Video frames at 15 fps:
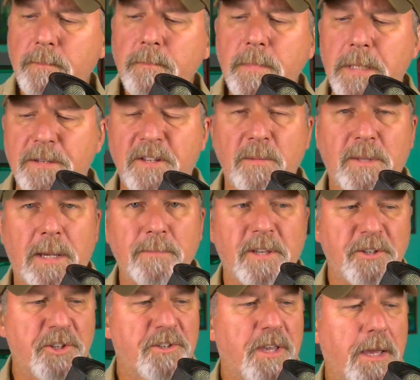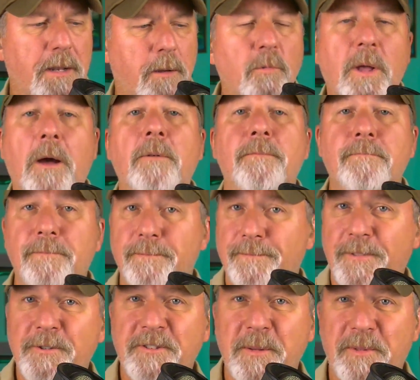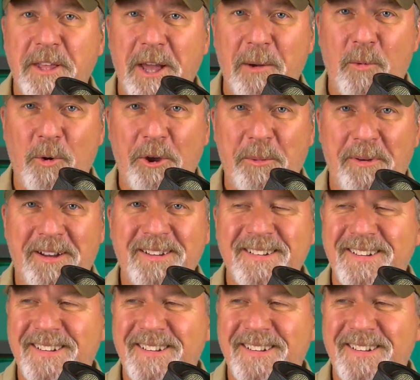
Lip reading: Sometimes I just can't. There's something I worry about.